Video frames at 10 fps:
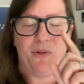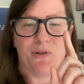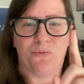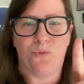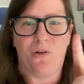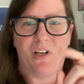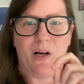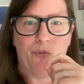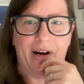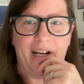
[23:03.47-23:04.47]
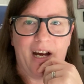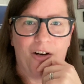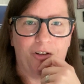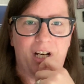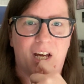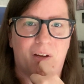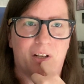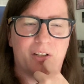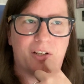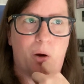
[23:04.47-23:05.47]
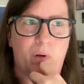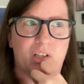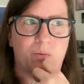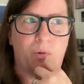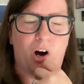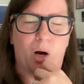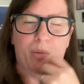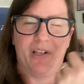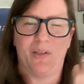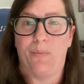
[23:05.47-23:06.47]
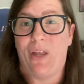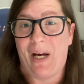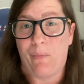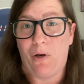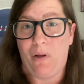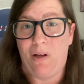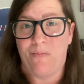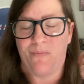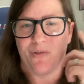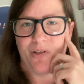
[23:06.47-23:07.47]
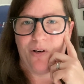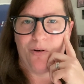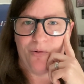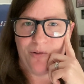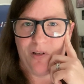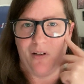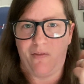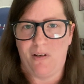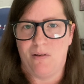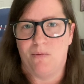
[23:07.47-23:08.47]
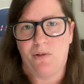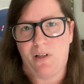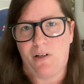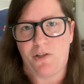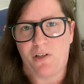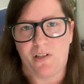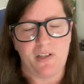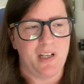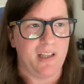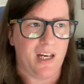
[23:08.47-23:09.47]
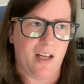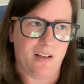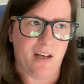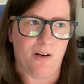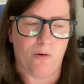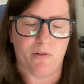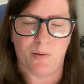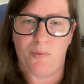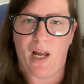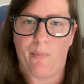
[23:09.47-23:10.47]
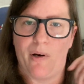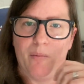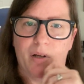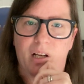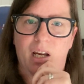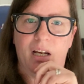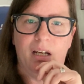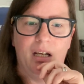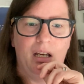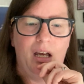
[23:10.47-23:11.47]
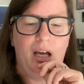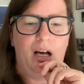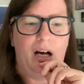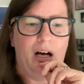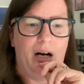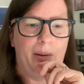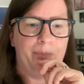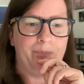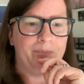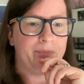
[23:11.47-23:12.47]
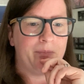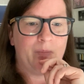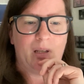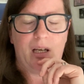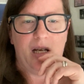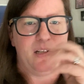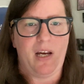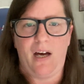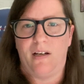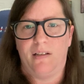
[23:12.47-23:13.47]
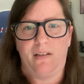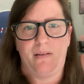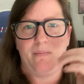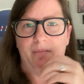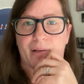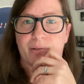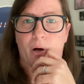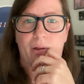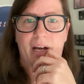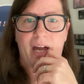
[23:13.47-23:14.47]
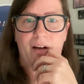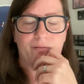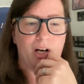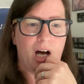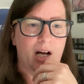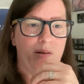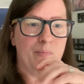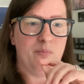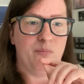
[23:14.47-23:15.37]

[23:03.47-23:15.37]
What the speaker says: There's one that I'm waiting on right now that's coming tomorrow, but it's a black metal album. So if you're really interested in seeing that, head over to Black Metal Monday. And yeah, that's all I have.